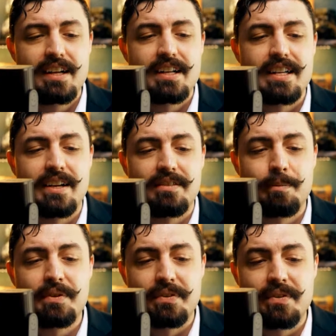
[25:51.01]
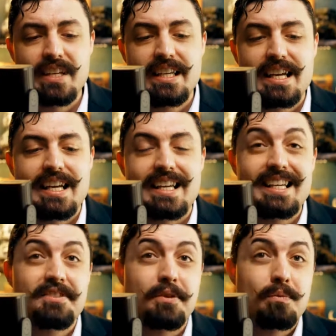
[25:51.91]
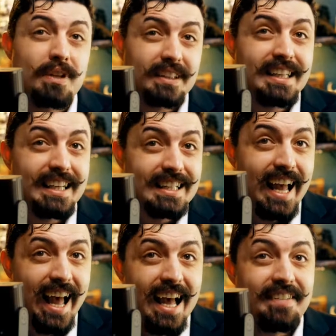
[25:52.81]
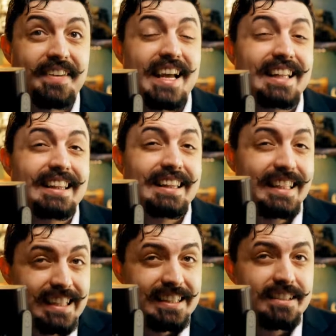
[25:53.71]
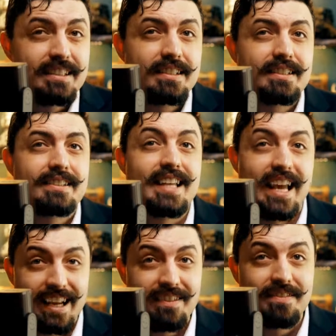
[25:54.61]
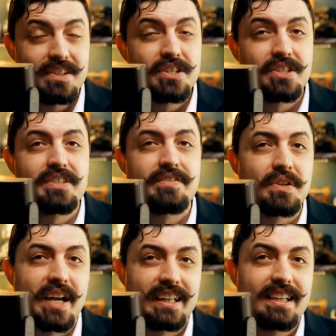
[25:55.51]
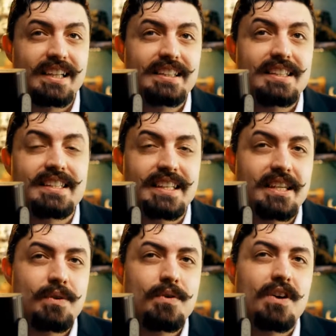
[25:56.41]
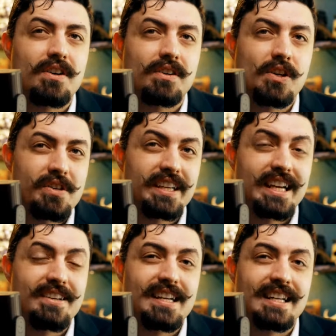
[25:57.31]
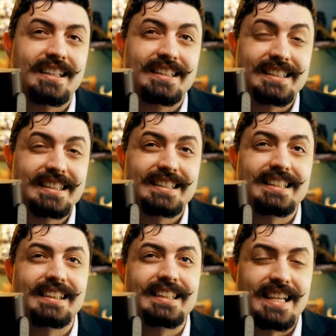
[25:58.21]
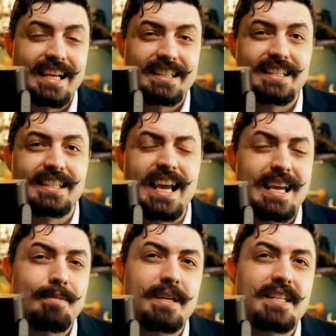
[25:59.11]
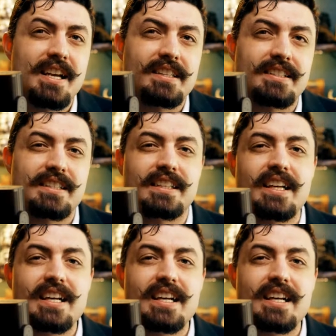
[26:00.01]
Now, number three is you really need to have at least 10 versions of your headline that you are going out and consistently testing, A B testing,